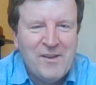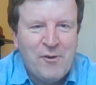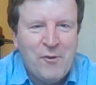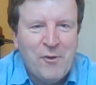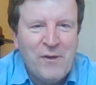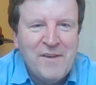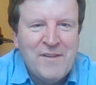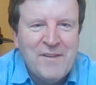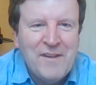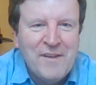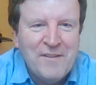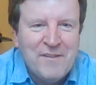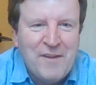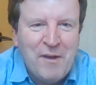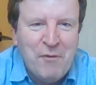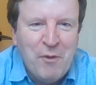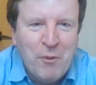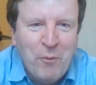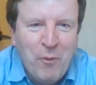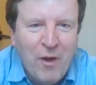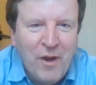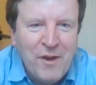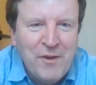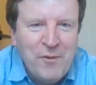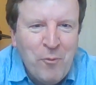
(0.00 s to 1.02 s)
Greetings,
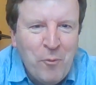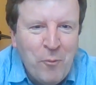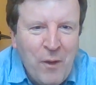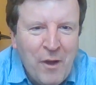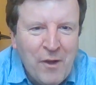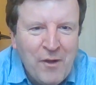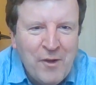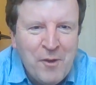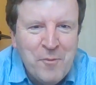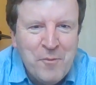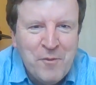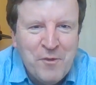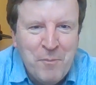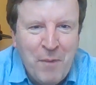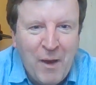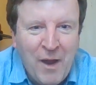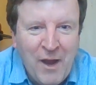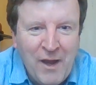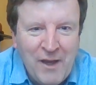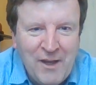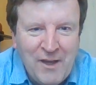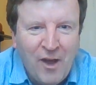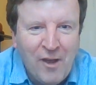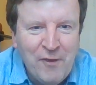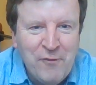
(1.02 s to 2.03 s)
everyone. Welcome to
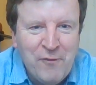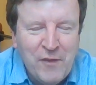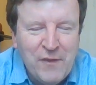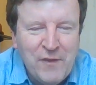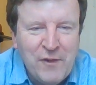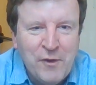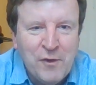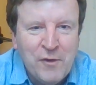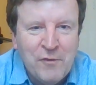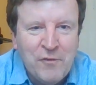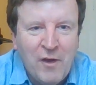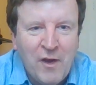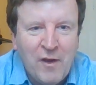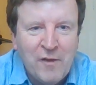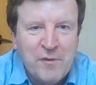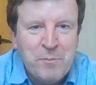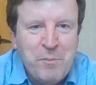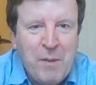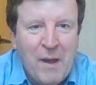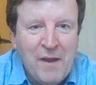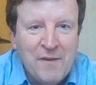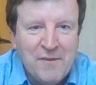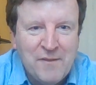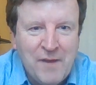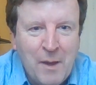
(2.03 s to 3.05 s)
my Life in the Universe
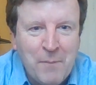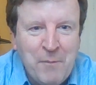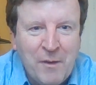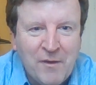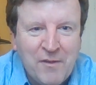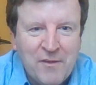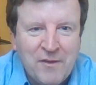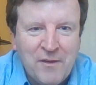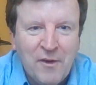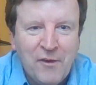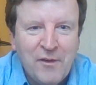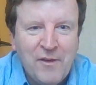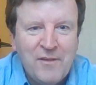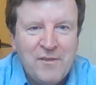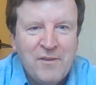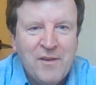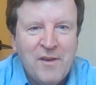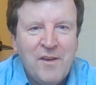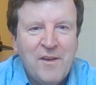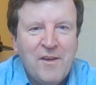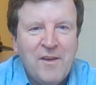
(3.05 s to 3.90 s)
pandemic series.